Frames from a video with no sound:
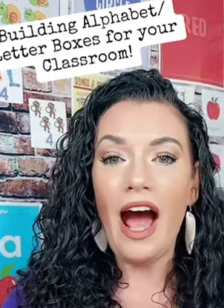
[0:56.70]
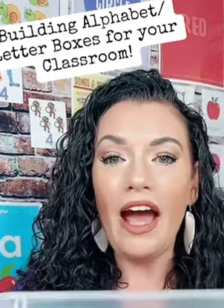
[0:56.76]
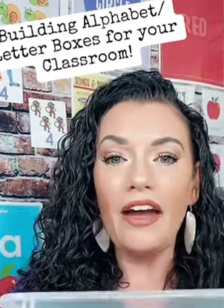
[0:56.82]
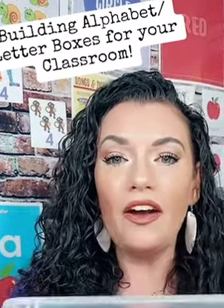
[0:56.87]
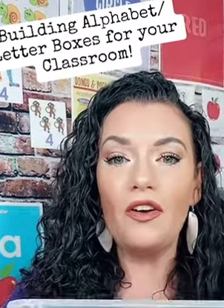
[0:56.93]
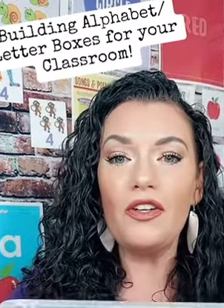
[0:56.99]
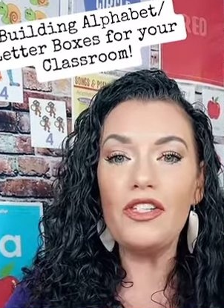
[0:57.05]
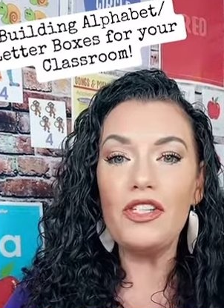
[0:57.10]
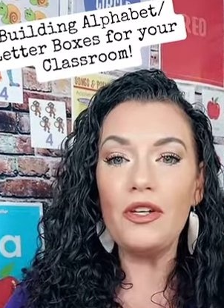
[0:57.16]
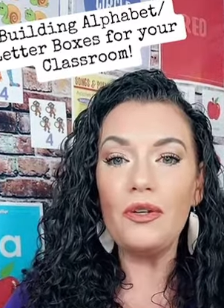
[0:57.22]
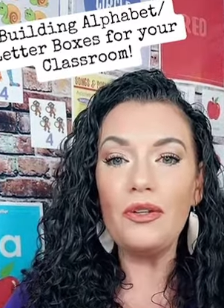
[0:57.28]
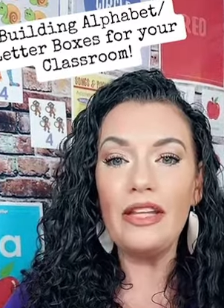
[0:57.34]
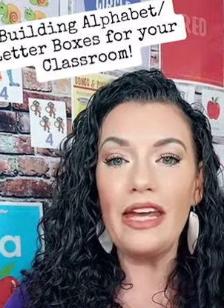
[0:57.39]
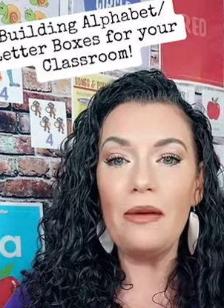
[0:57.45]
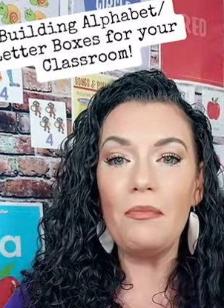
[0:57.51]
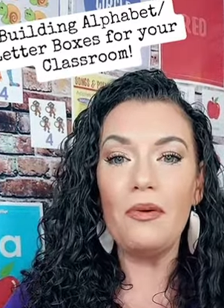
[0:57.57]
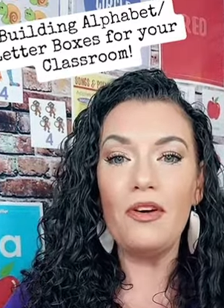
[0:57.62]
I also
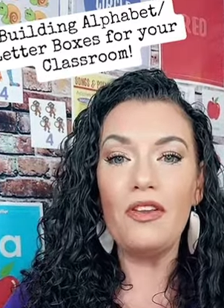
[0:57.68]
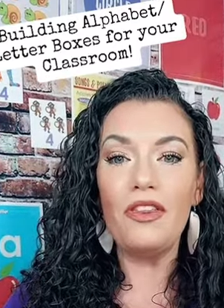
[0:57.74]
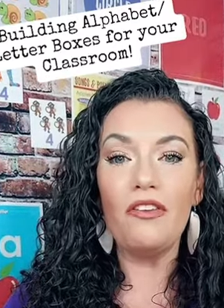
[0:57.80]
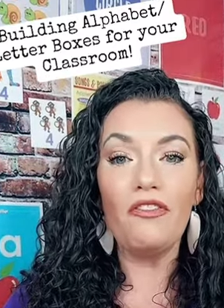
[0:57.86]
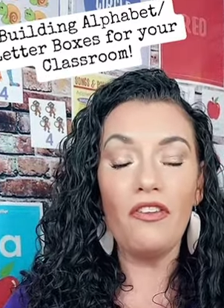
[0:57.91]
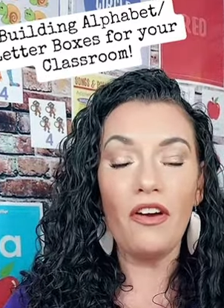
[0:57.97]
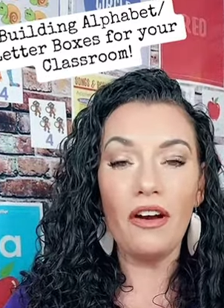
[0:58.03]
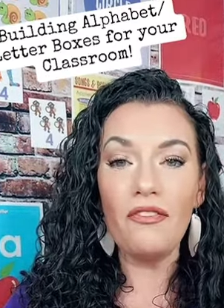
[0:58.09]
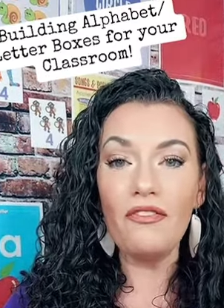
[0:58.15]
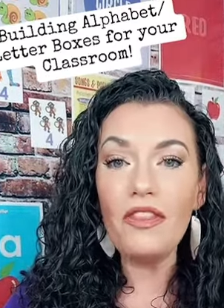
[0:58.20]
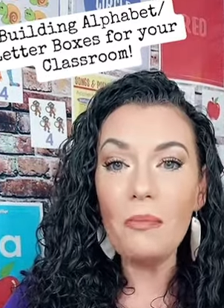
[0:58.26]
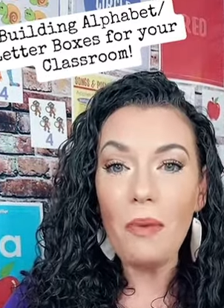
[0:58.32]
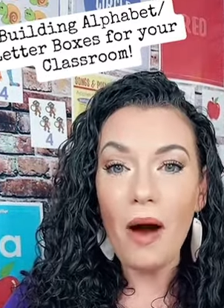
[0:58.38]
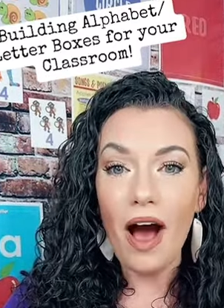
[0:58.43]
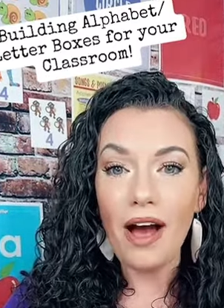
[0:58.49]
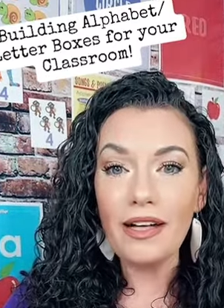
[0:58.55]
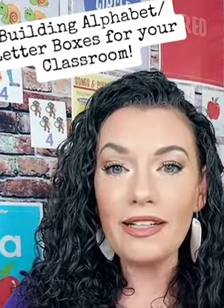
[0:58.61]
label the front of the
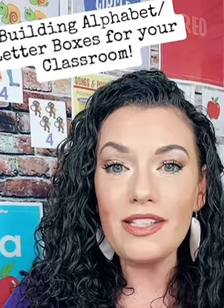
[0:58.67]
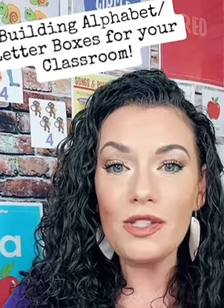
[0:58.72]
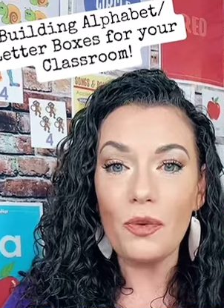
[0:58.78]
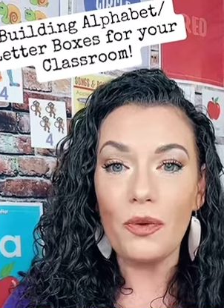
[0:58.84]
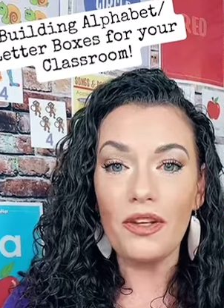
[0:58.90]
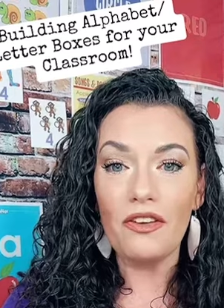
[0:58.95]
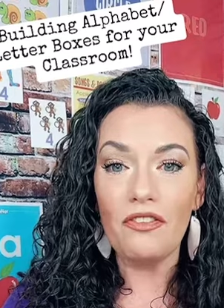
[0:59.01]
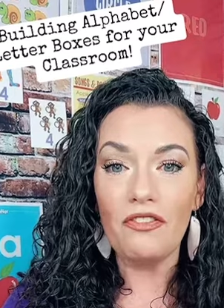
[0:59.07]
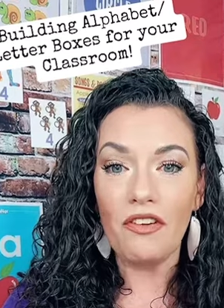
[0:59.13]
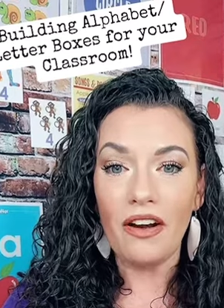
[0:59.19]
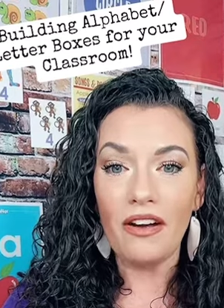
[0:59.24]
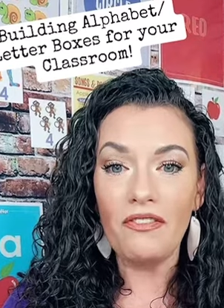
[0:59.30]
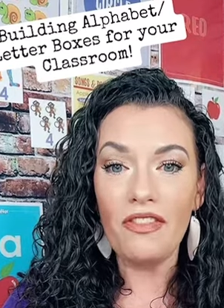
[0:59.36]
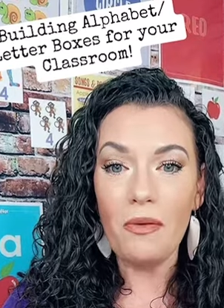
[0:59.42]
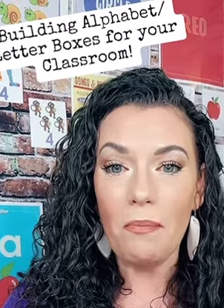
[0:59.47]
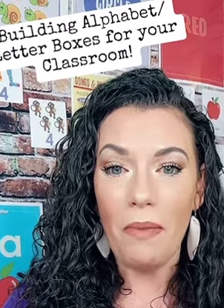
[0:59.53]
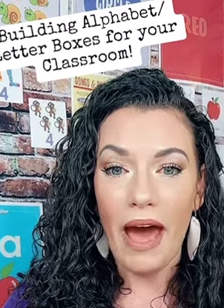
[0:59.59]
box or the front
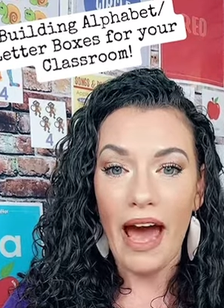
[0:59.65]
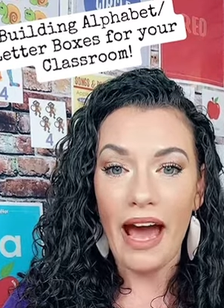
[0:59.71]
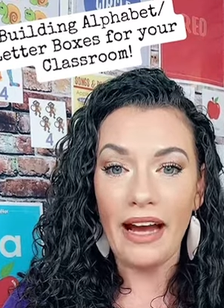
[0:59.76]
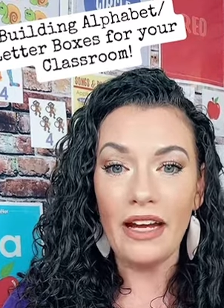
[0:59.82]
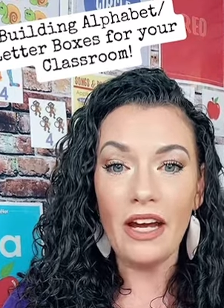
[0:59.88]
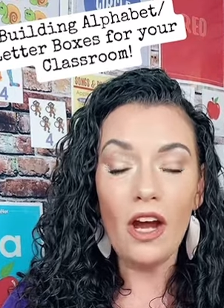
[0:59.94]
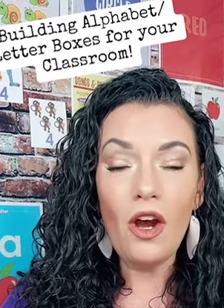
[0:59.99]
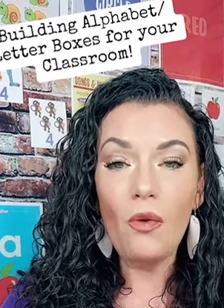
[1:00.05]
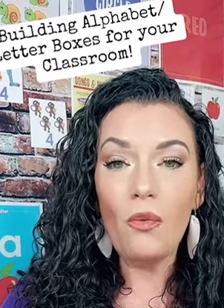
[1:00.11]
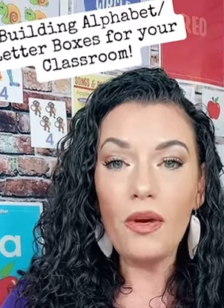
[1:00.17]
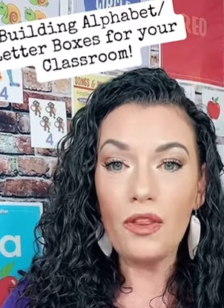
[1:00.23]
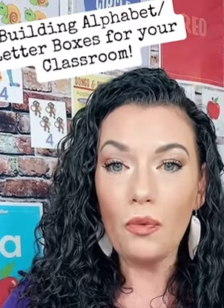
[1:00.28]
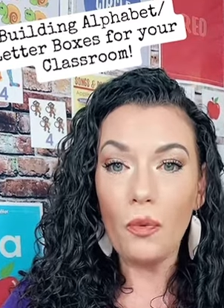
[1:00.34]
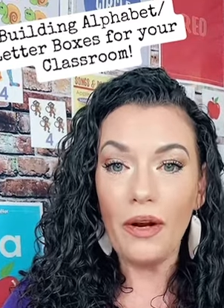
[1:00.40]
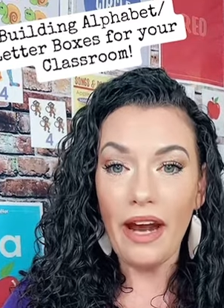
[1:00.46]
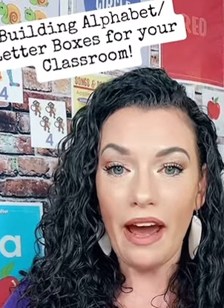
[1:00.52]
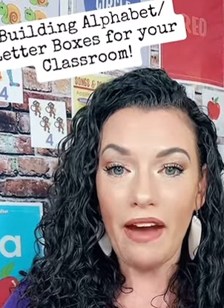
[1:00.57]
of the bag
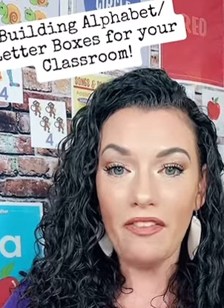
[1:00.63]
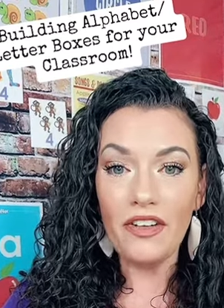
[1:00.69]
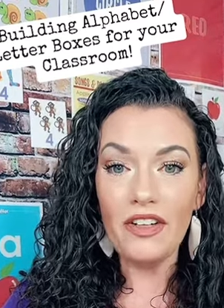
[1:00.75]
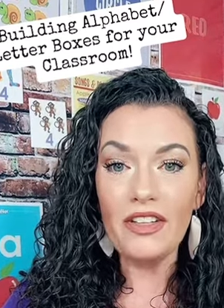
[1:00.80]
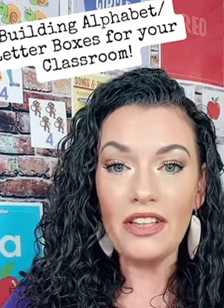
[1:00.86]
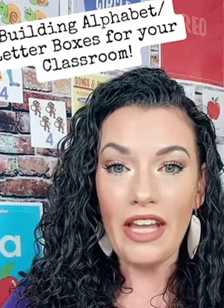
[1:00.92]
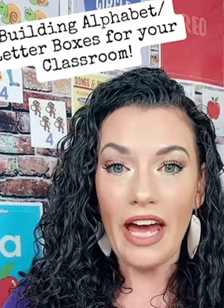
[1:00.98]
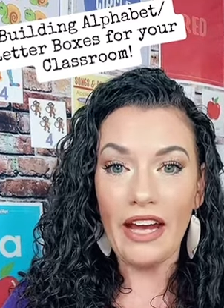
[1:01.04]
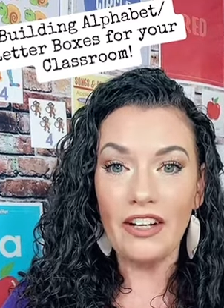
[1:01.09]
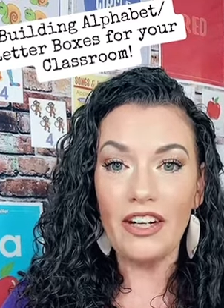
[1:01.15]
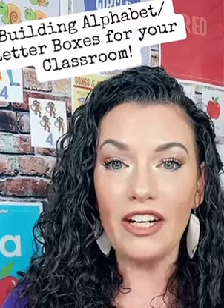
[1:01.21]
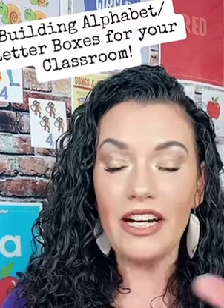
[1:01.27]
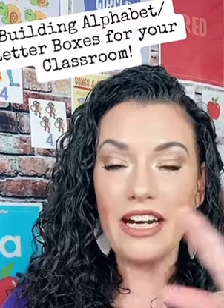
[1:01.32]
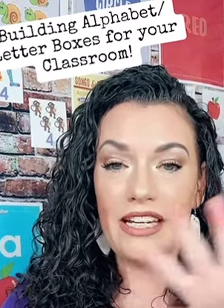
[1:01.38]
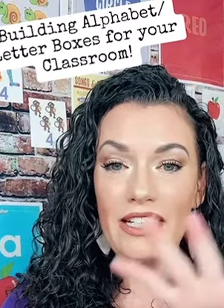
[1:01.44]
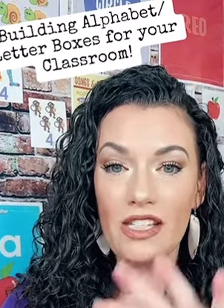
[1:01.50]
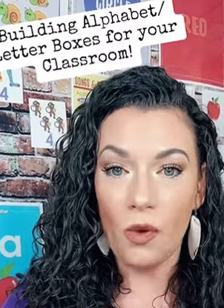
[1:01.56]
with whatever
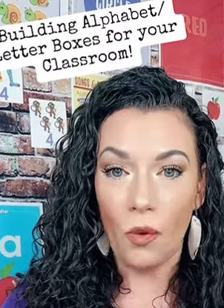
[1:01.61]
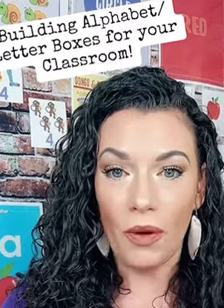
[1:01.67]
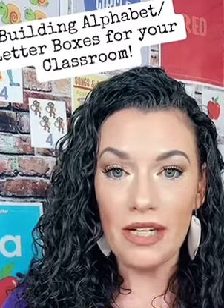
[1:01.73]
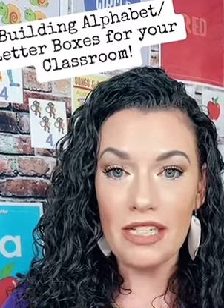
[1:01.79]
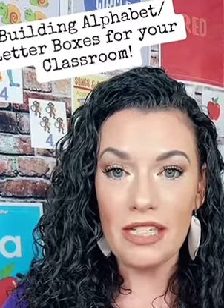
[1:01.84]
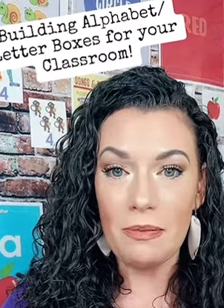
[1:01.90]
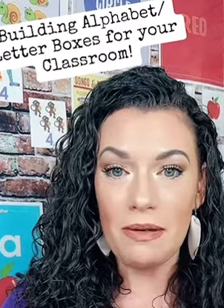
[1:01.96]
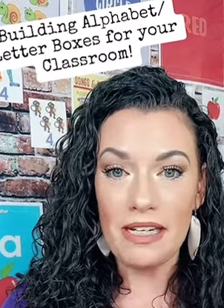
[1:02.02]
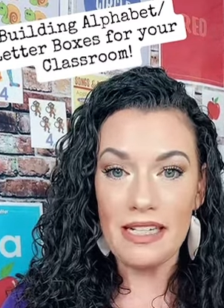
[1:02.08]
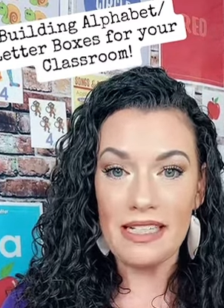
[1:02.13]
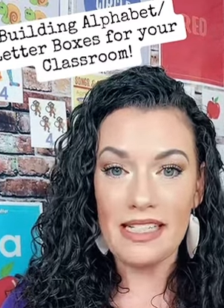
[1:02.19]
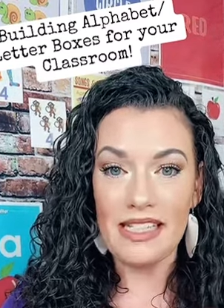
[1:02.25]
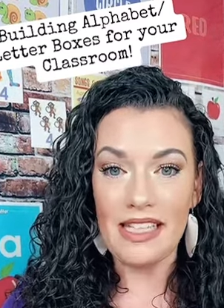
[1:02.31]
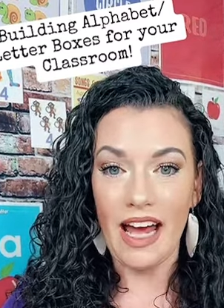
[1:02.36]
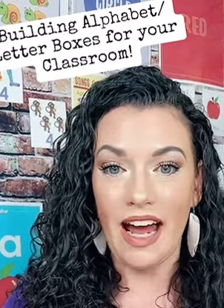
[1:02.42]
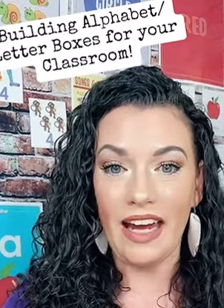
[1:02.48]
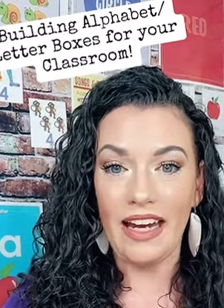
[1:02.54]
letter is going to be
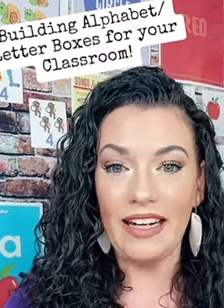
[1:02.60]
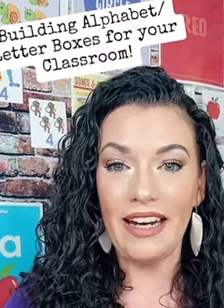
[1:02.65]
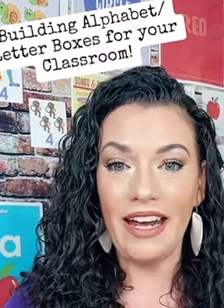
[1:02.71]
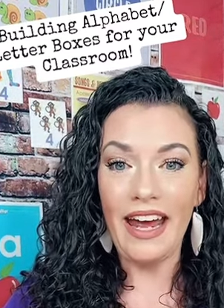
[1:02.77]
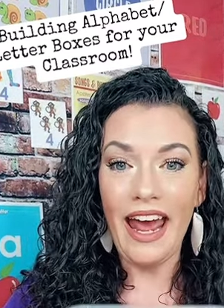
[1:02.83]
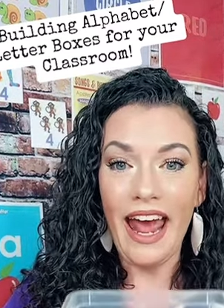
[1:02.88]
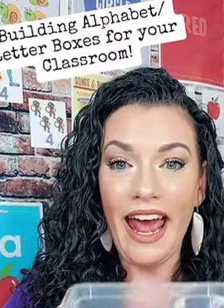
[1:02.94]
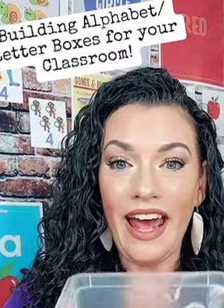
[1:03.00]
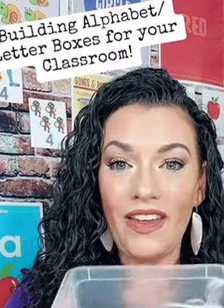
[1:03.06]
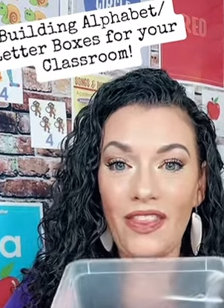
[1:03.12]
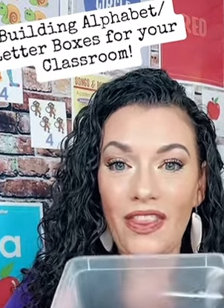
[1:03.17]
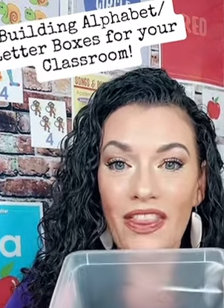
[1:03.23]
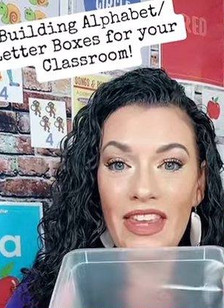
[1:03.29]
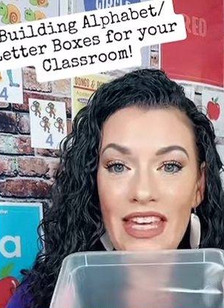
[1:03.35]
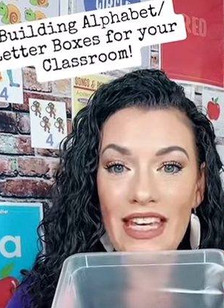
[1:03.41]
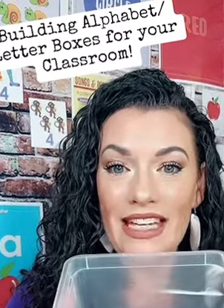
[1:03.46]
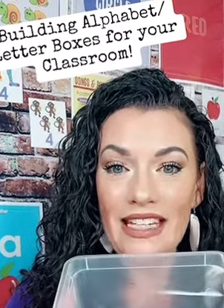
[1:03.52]
inside. And
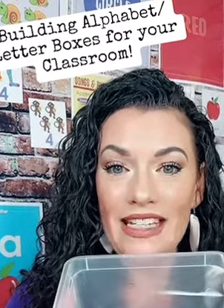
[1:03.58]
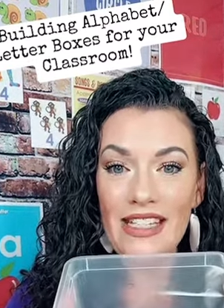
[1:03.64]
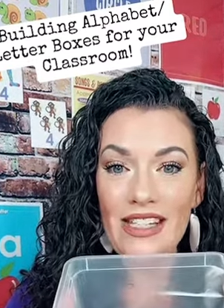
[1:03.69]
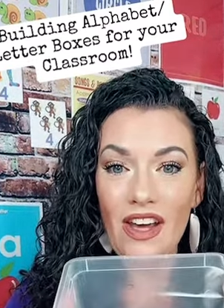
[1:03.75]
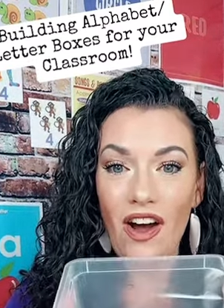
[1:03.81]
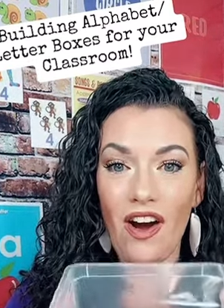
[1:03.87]
these